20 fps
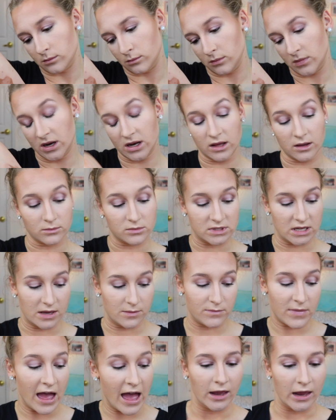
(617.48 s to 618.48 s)
Medium
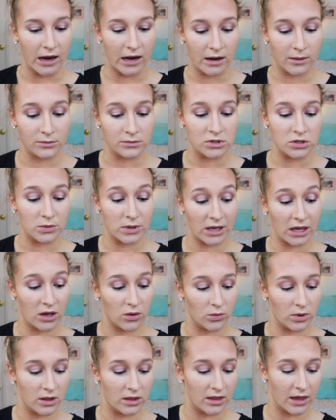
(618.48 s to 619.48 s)
Deep Matte, and I'm doing it
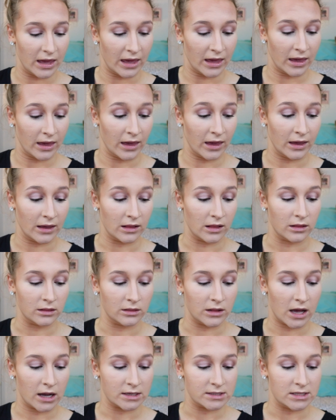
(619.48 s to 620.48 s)
with a
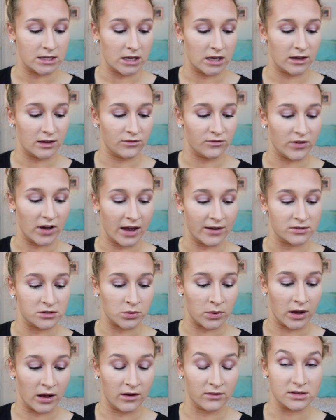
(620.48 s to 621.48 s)
Luxie
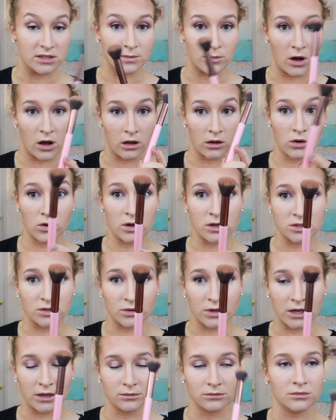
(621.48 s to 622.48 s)
512 small
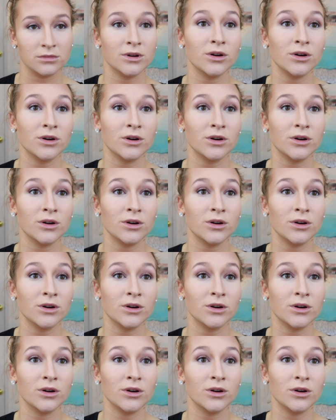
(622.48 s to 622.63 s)
contouring